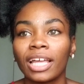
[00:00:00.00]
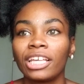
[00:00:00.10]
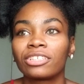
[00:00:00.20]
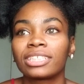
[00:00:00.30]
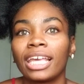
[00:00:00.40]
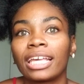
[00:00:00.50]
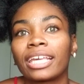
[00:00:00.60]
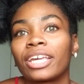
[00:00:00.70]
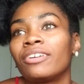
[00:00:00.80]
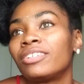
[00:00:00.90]
Like, you're taking
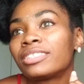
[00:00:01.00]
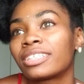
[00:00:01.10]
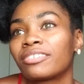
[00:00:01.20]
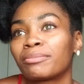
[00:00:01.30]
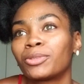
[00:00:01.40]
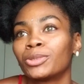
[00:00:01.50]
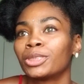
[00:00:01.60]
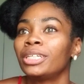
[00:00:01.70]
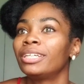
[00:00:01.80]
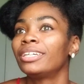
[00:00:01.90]
care of yourself more.